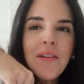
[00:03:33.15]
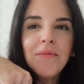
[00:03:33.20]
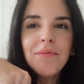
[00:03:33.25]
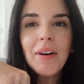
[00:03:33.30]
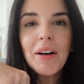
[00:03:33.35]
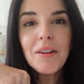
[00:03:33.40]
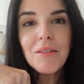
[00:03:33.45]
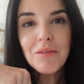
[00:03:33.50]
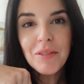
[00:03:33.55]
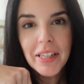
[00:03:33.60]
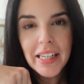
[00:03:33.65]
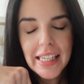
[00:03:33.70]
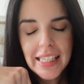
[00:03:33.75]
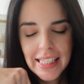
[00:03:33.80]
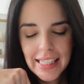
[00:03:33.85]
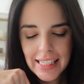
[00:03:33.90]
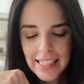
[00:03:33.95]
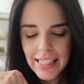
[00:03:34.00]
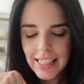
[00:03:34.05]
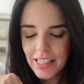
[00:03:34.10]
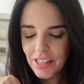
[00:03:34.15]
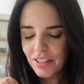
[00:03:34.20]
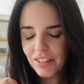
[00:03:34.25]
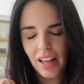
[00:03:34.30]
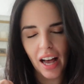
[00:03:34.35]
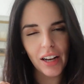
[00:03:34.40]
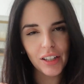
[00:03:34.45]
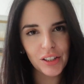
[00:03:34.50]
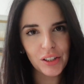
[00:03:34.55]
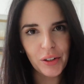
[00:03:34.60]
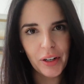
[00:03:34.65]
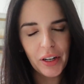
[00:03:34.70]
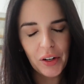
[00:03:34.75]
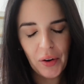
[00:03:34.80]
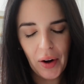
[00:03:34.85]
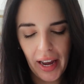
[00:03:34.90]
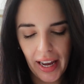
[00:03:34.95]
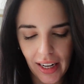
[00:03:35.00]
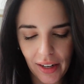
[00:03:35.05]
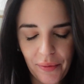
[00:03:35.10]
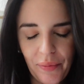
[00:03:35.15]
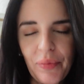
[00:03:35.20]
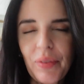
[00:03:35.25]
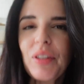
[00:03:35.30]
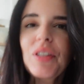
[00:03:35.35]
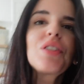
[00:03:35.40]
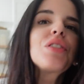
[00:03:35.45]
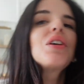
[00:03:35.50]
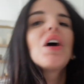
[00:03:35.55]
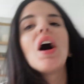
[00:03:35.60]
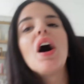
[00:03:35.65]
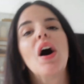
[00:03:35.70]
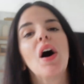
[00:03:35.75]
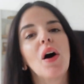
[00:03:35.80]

My wrist is still not doing great, so